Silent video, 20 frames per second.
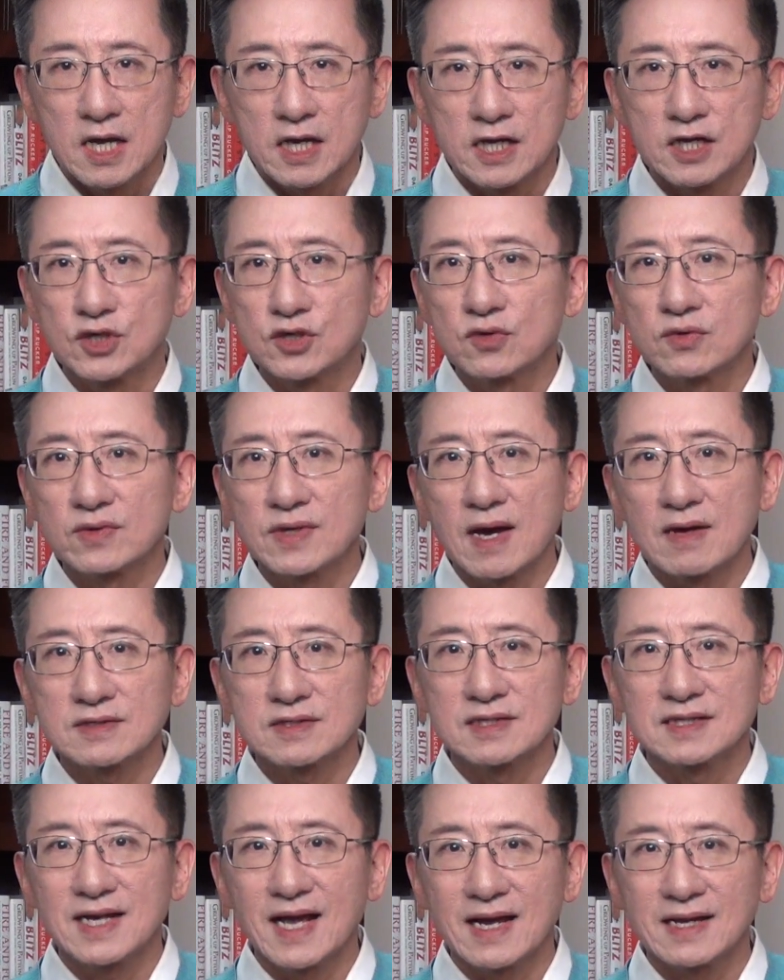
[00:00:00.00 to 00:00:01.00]
In
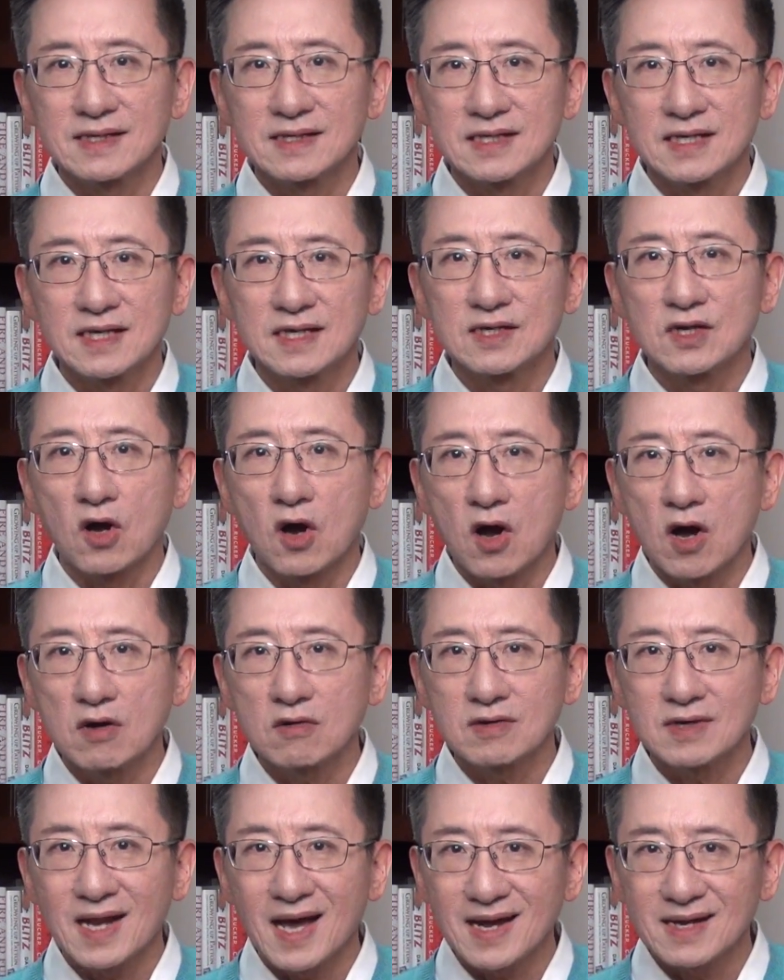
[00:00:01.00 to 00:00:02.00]
2019,
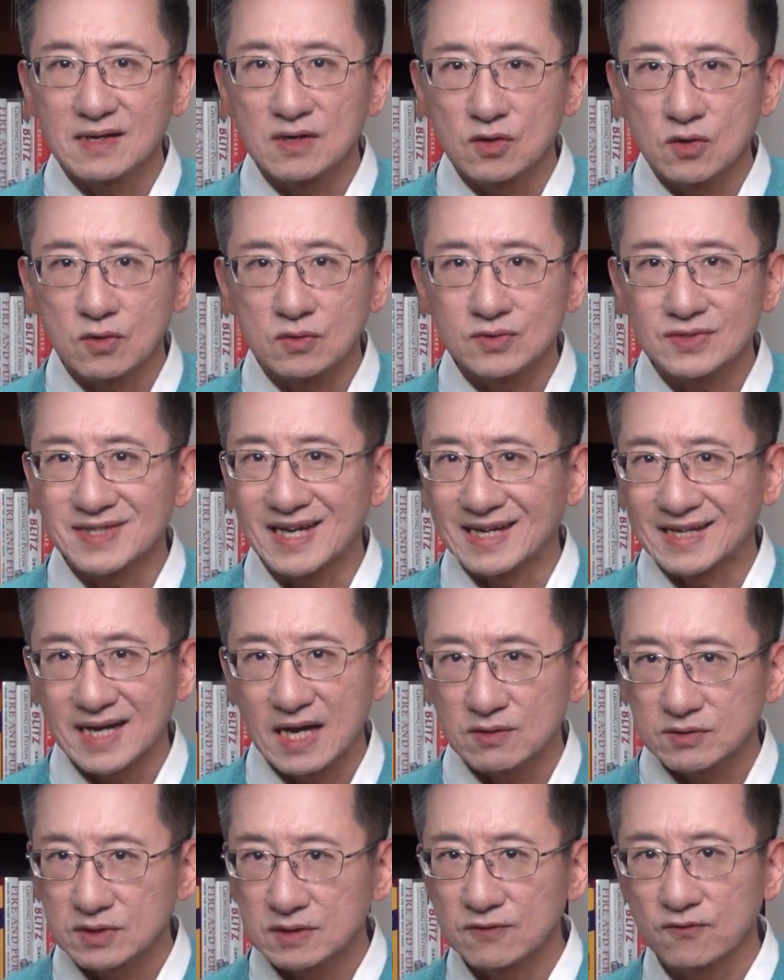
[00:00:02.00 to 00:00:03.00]
online loans
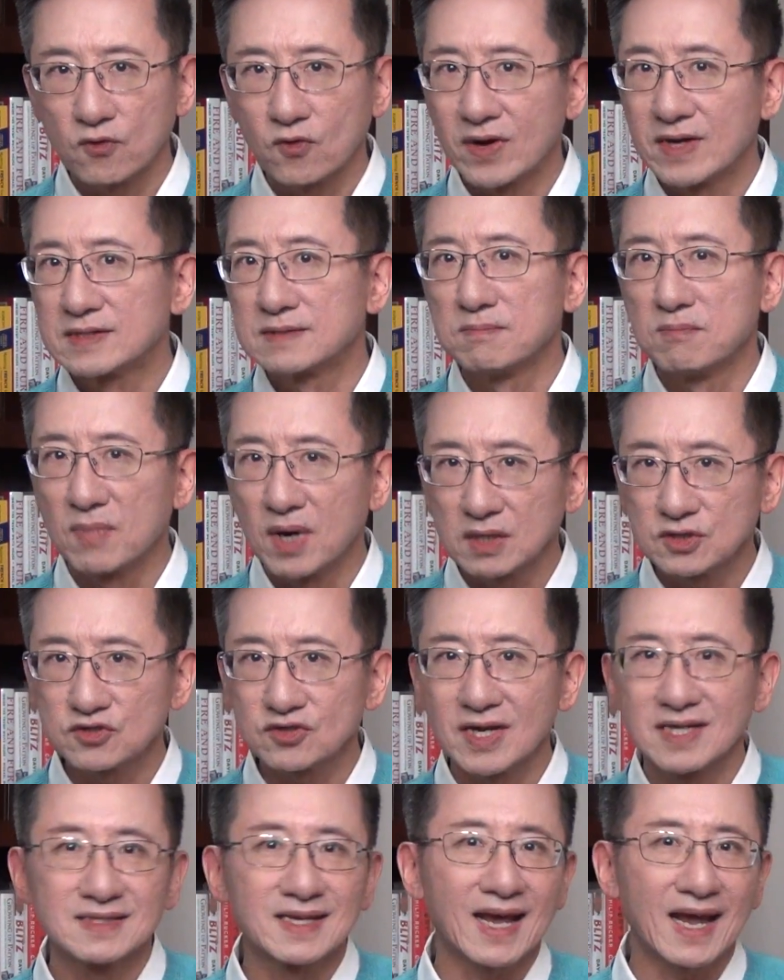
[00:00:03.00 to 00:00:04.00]
accounted for as
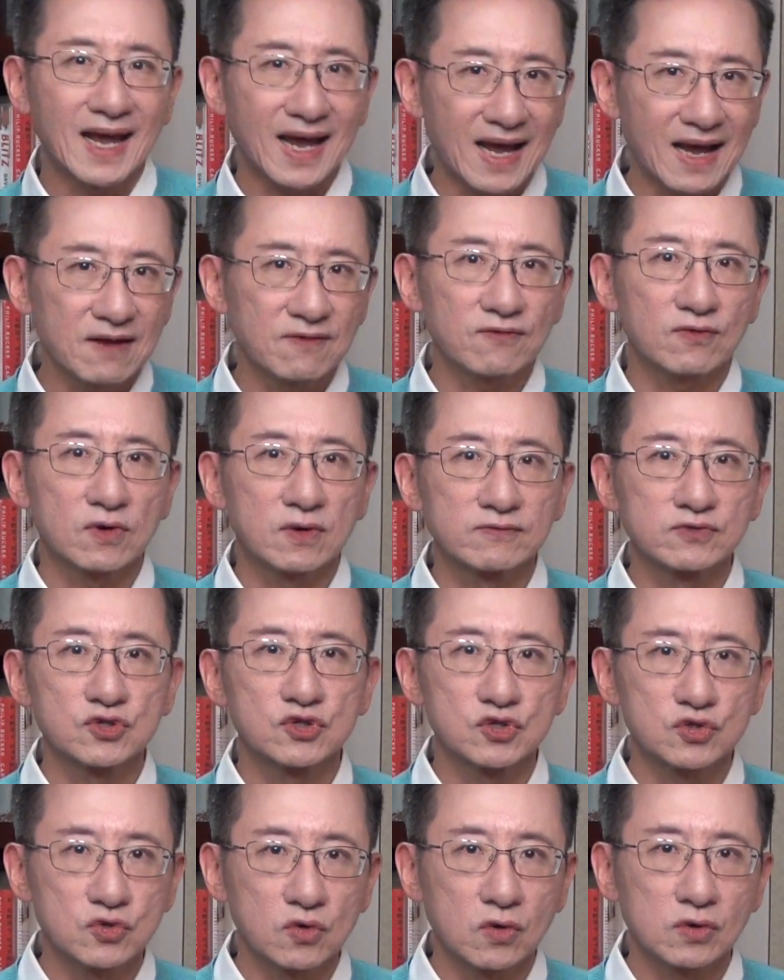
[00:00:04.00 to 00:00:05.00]
much as half of
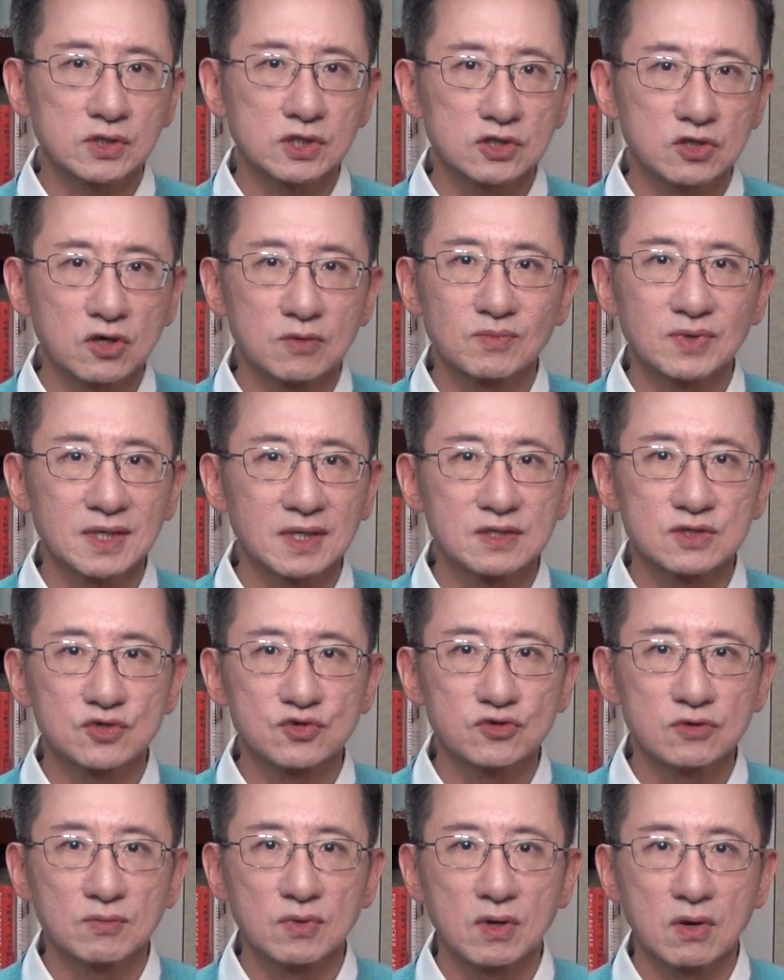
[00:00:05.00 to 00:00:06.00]
short-term
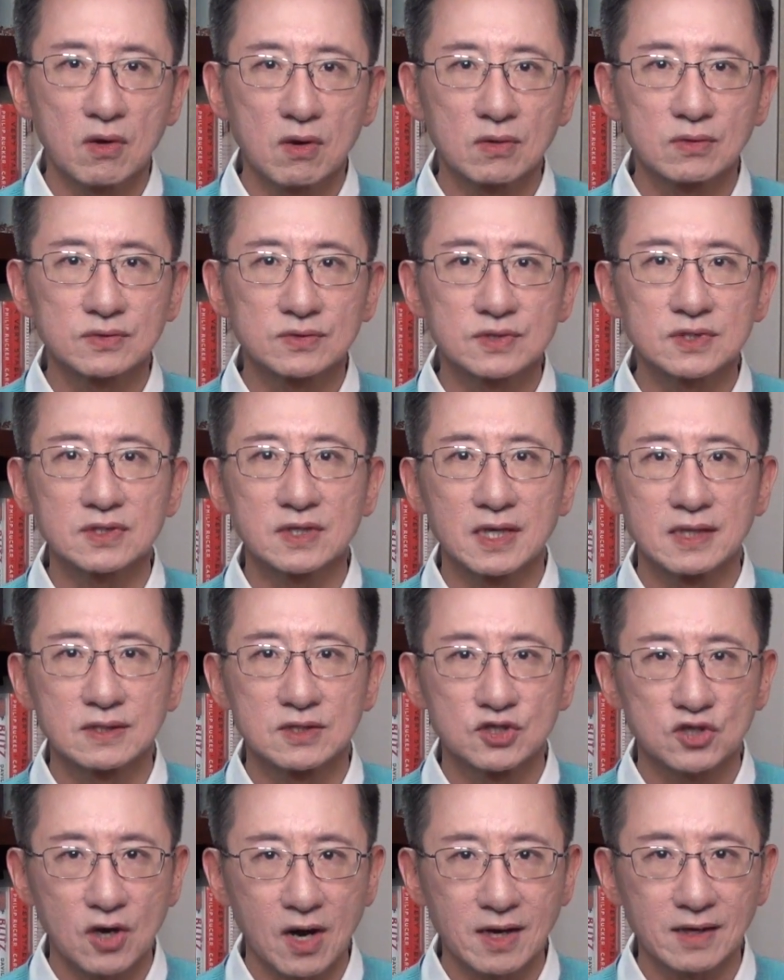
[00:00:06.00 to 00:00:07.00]
consumer loans in
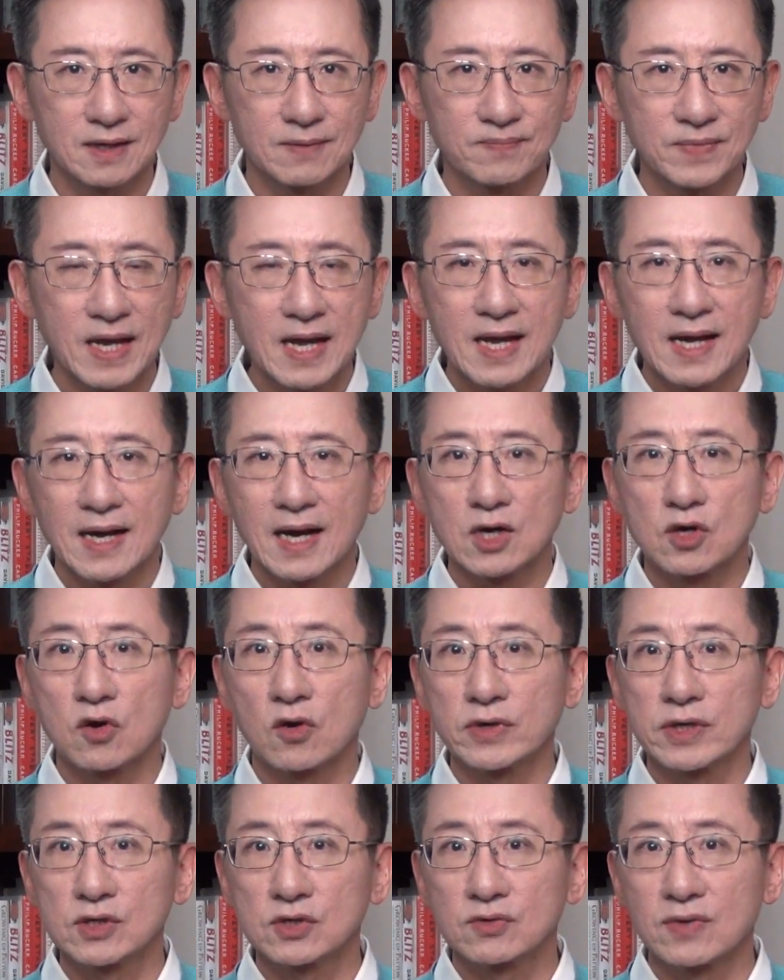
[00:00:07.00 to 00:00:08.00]
China,
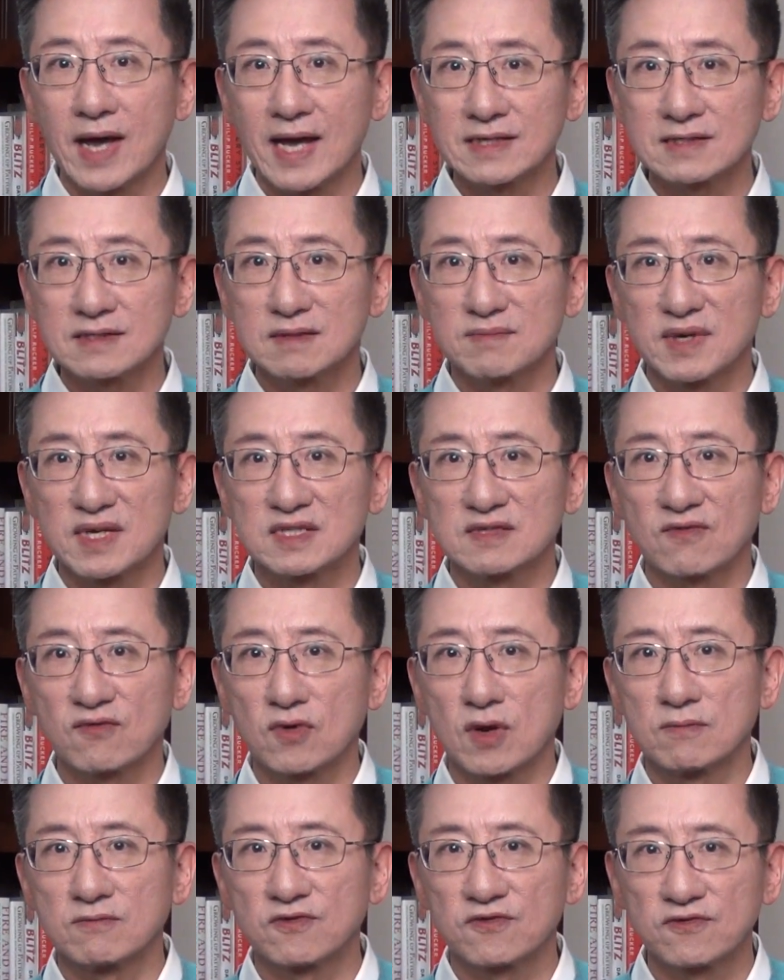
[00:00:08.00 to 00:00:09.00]
according to estimates
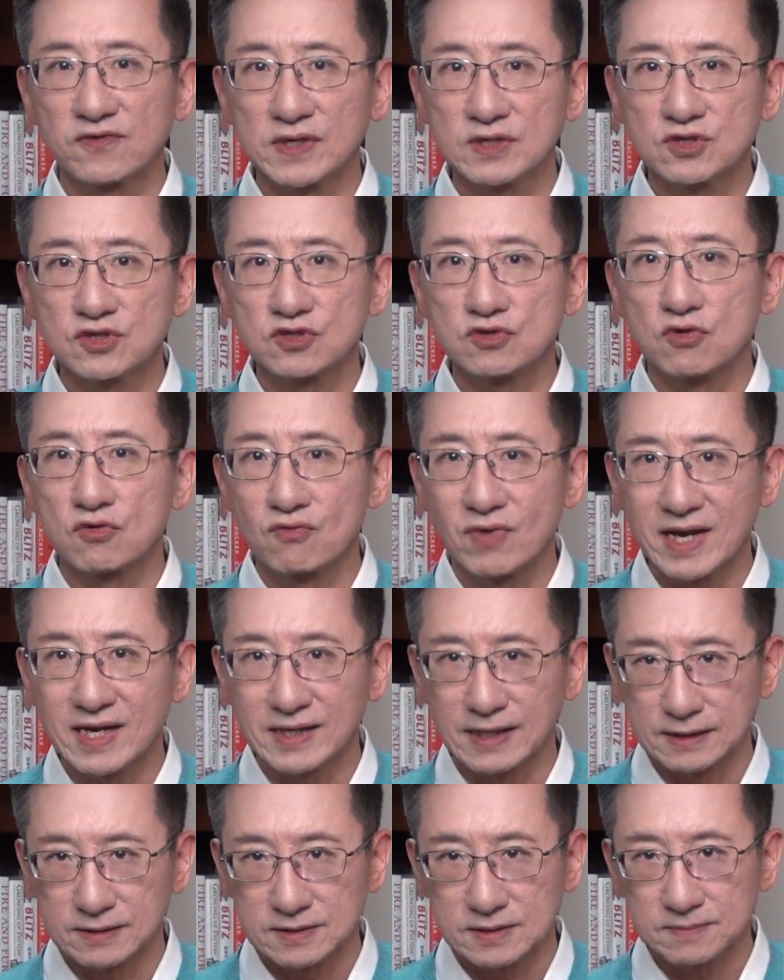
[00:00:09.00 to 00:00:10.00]
from Fitch
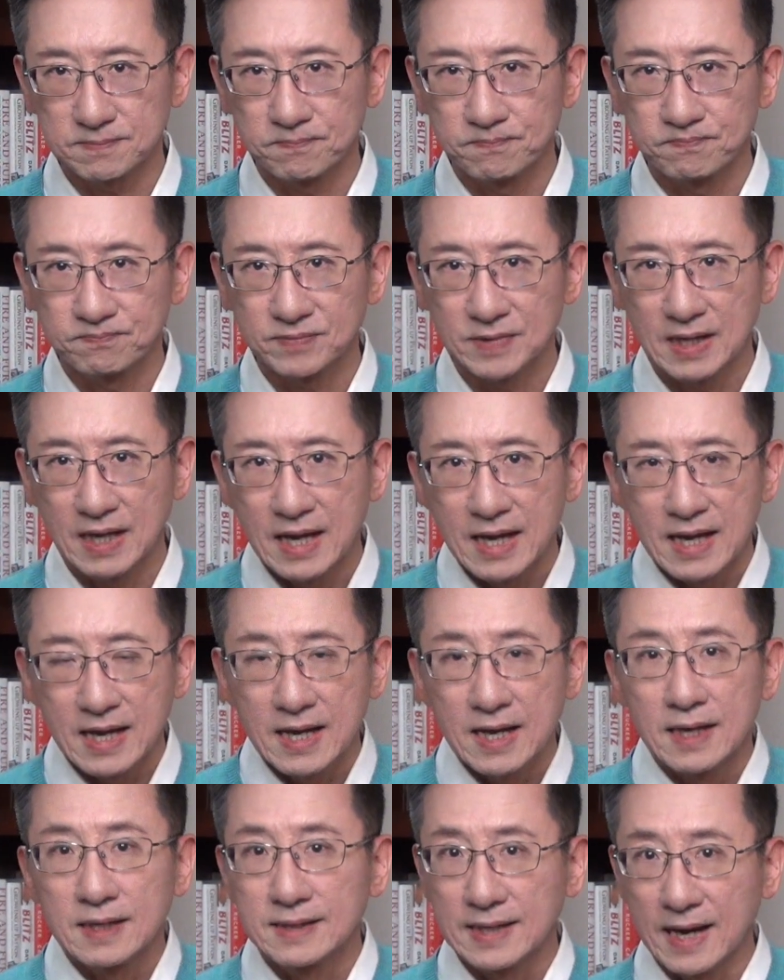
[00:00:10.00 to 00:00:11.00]
Ratings.
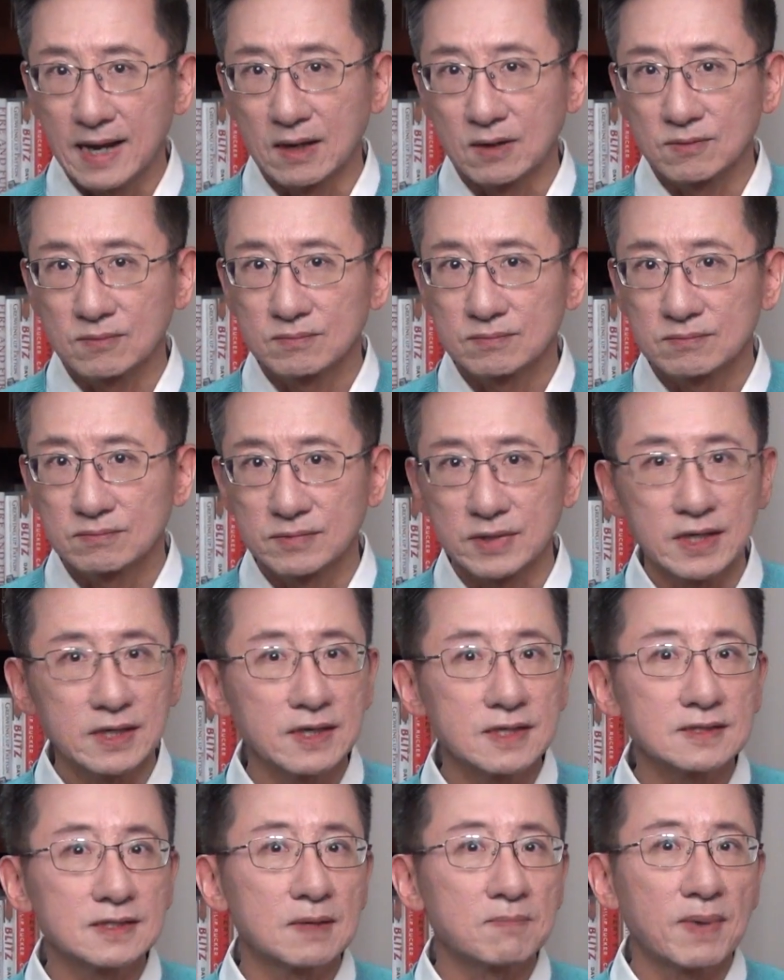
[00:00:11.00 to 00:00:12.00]
Now, it
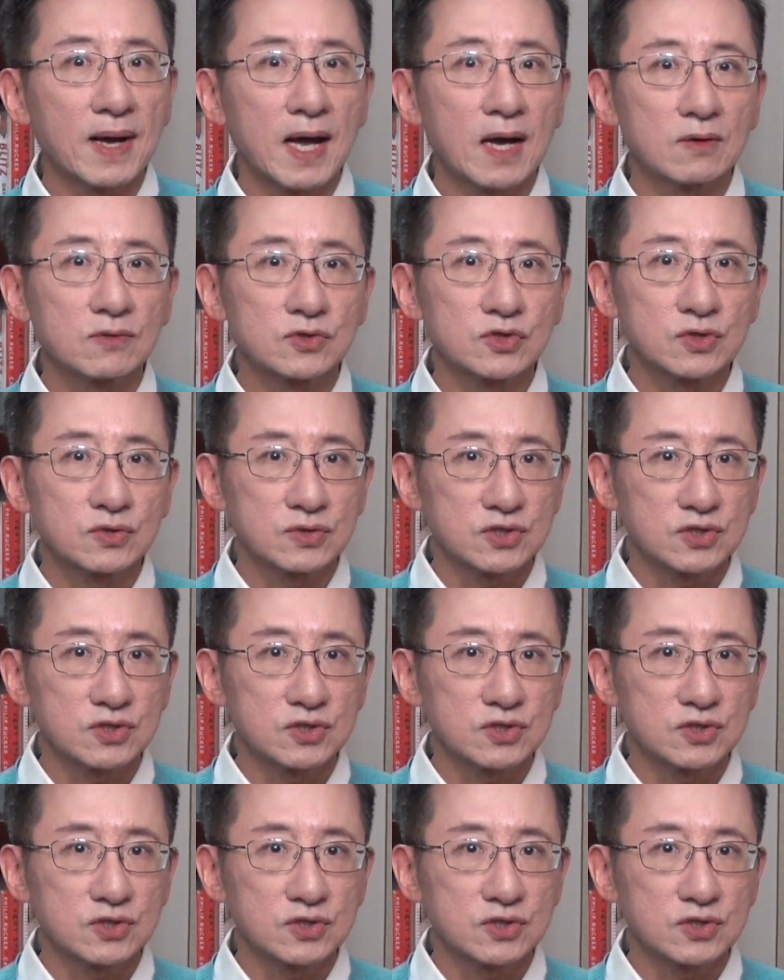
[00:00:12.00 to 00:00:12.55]
is about to